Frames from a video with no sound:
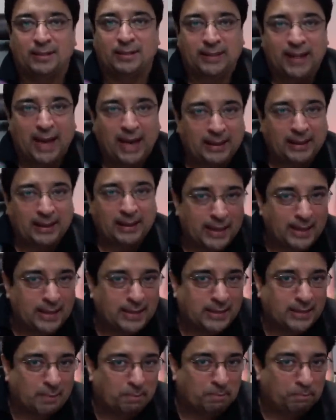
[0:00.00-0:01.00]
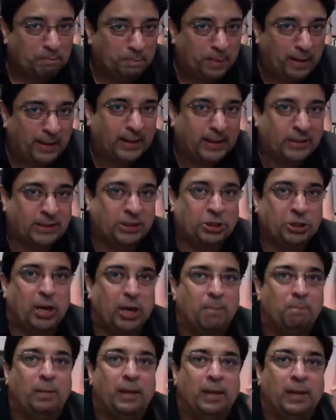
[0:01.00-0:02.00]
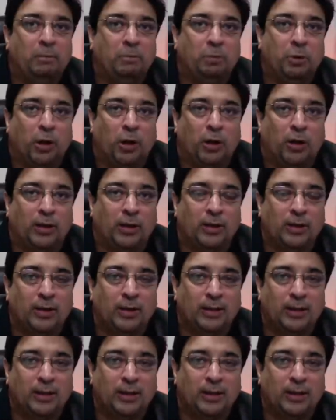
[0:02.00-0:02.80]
that is the biggest stumbling block,